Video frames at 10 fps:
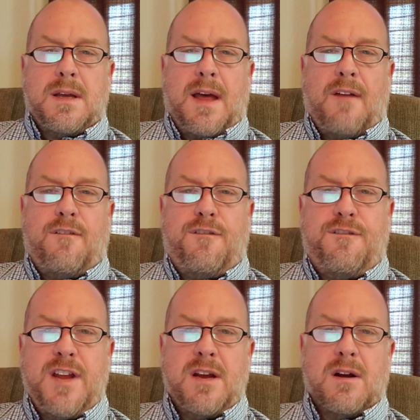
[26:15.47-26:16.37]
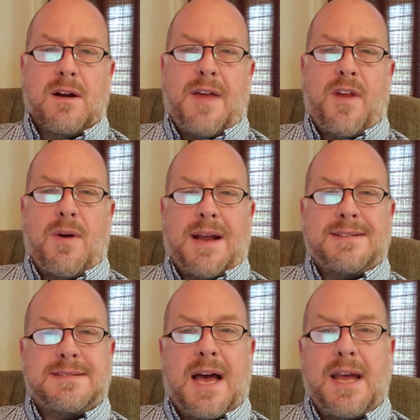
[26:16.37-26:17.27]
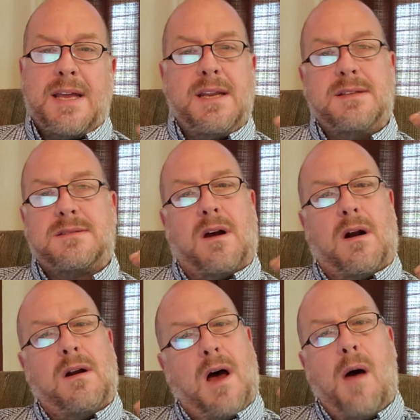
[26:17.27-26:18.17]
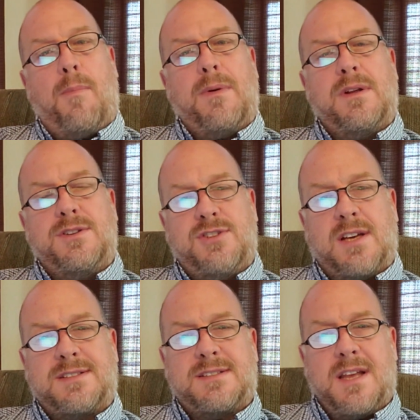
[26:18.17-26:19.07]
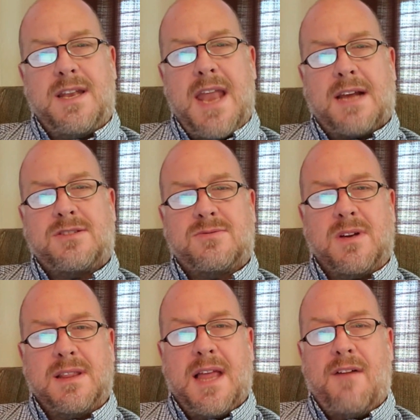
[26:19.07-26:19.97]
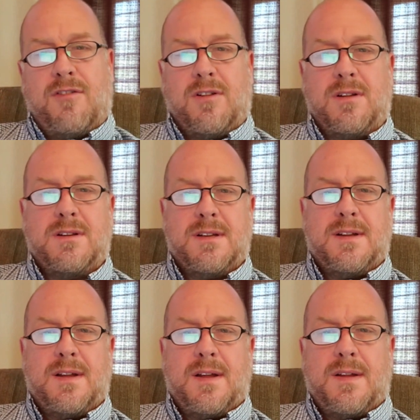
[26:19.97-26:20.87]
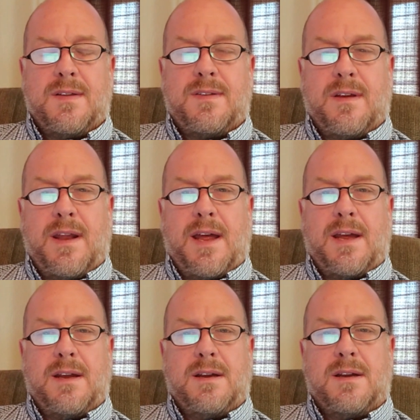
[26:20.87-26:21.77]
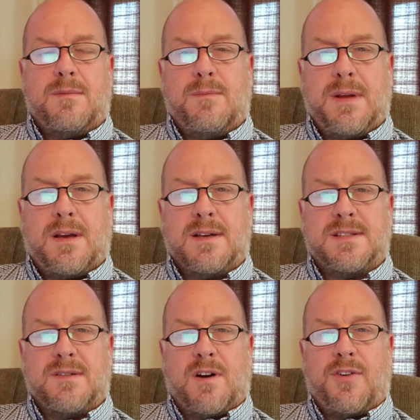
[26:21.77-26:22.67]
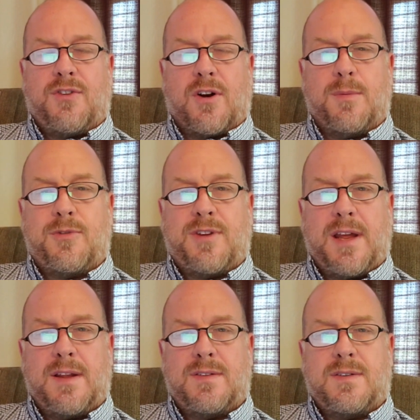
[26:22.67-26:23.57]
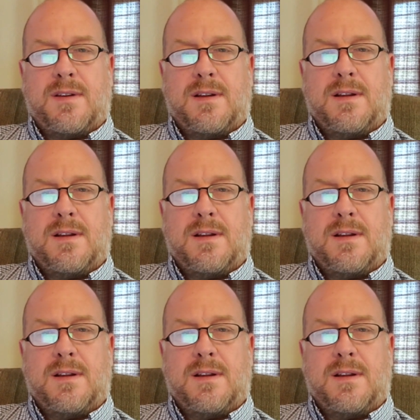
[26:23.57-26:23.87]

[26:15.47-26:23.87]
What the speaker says: and fear, and their anxieties are up just an extra level today because of our circumstance.